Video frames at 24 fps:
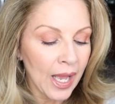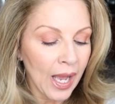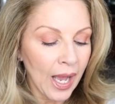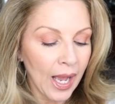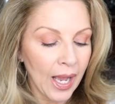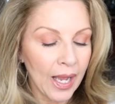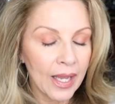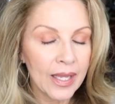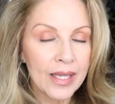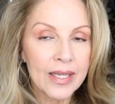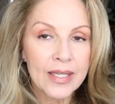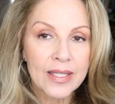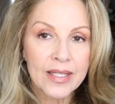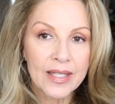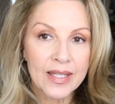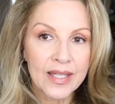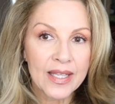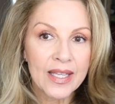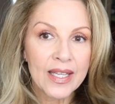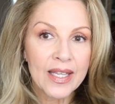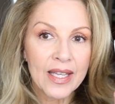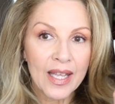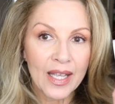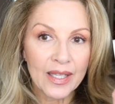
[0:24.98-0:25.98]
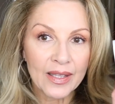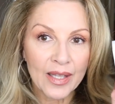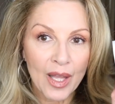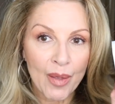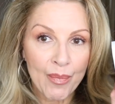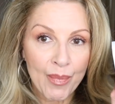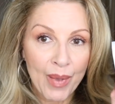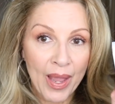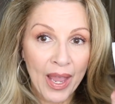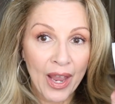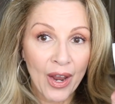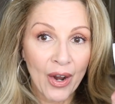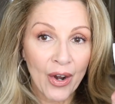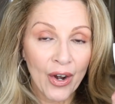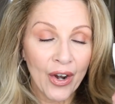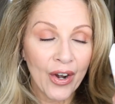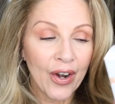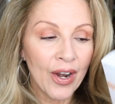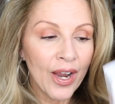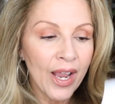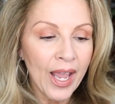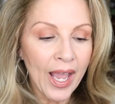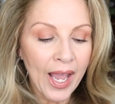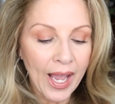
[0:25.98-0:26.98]
uh, is the La
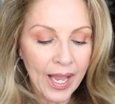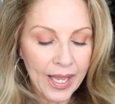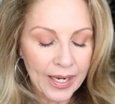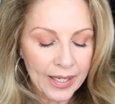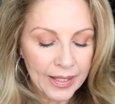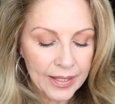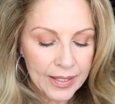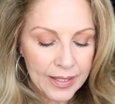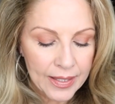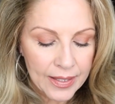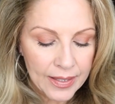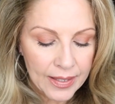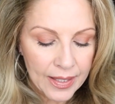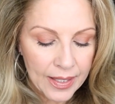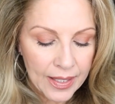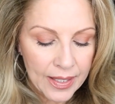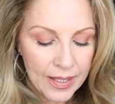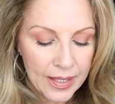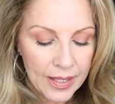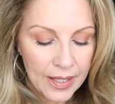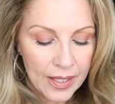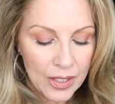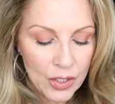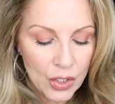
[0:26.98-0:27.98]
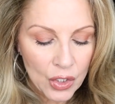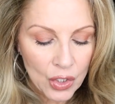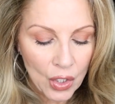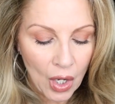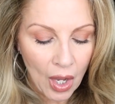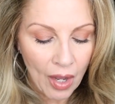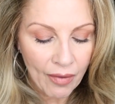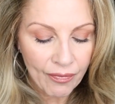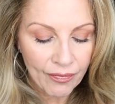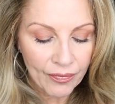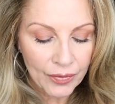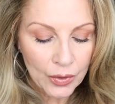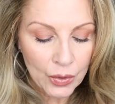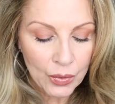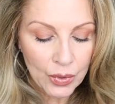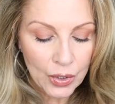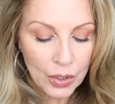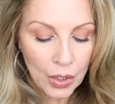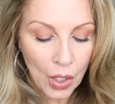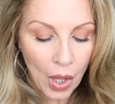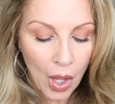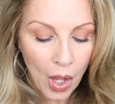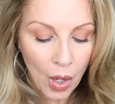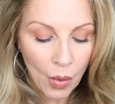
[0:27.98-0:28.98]
Mer, and it is the Soft
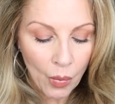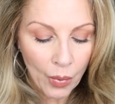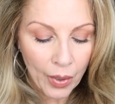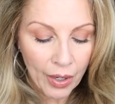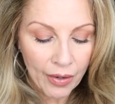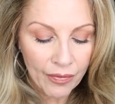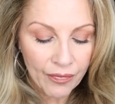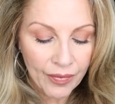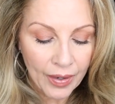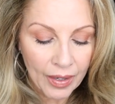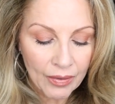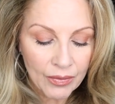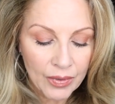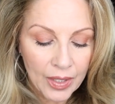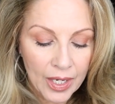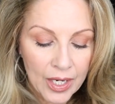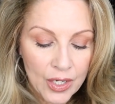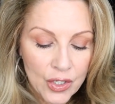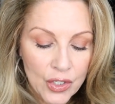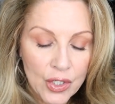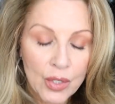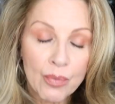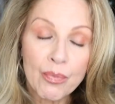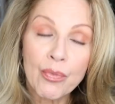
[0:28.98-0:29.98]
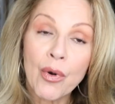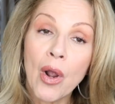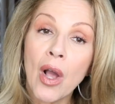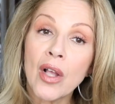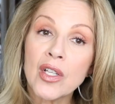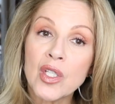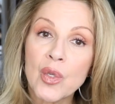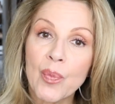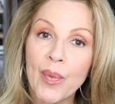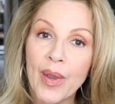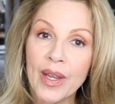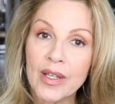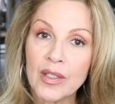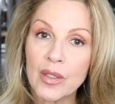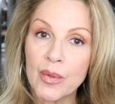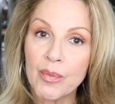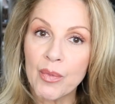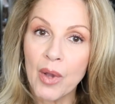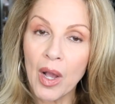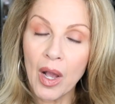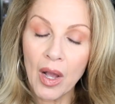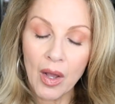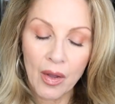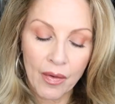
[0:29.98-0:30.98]
Fluid Long Wear Foundation broad
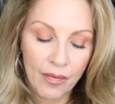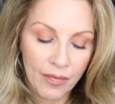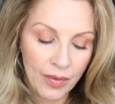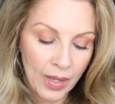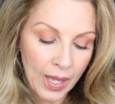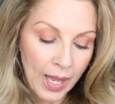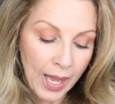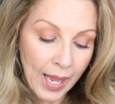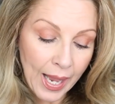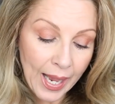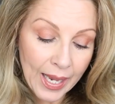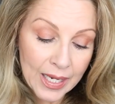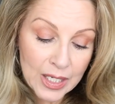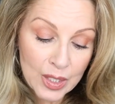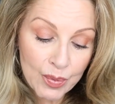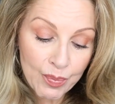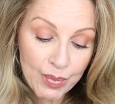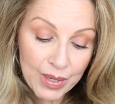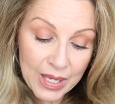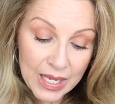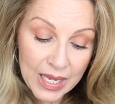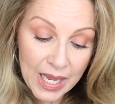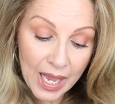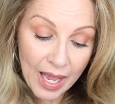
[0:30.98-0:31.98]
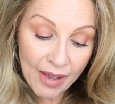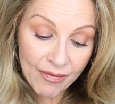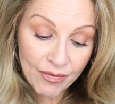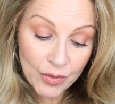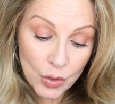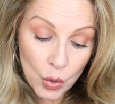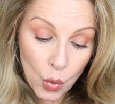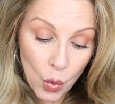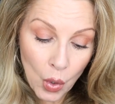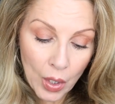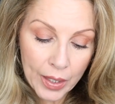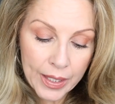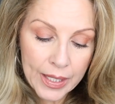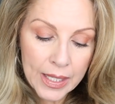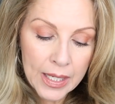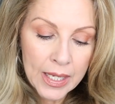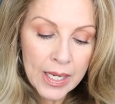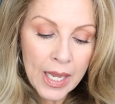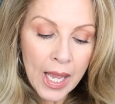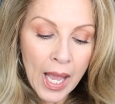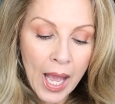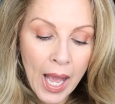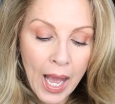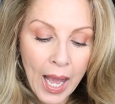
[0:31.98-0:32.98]
spectrum of S P F
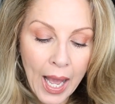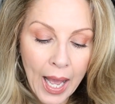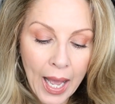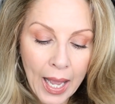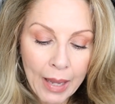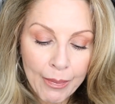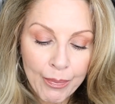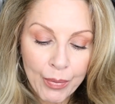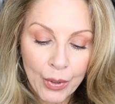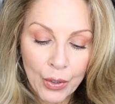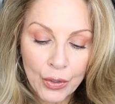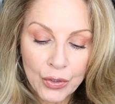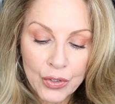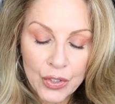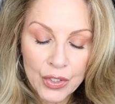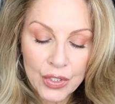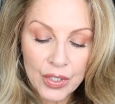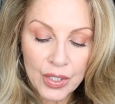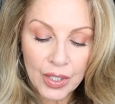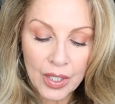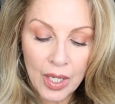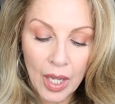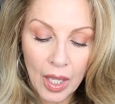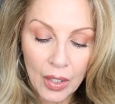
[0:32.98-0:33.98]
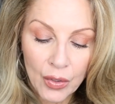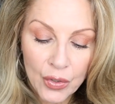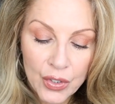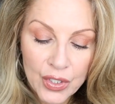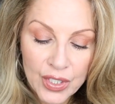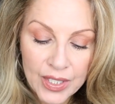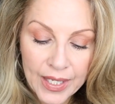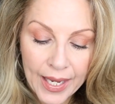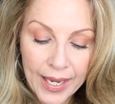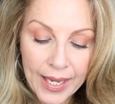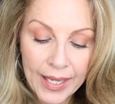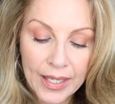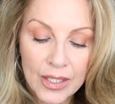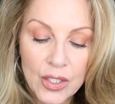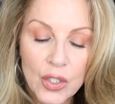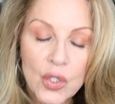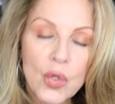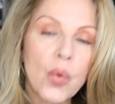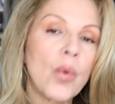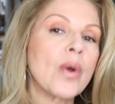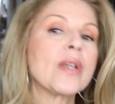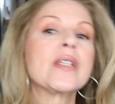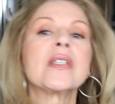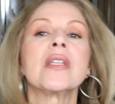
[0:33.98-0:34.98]
twenty. I purchased the color Sand
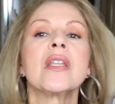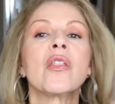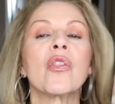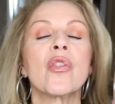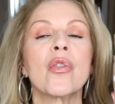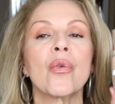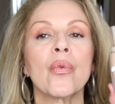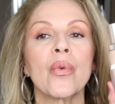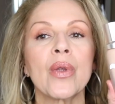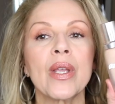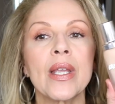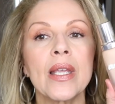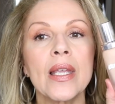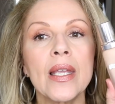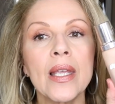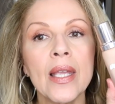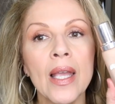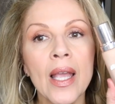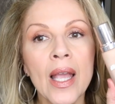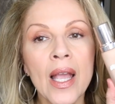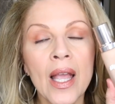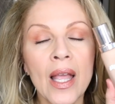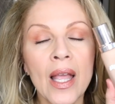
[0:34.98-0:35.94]
twenty-three.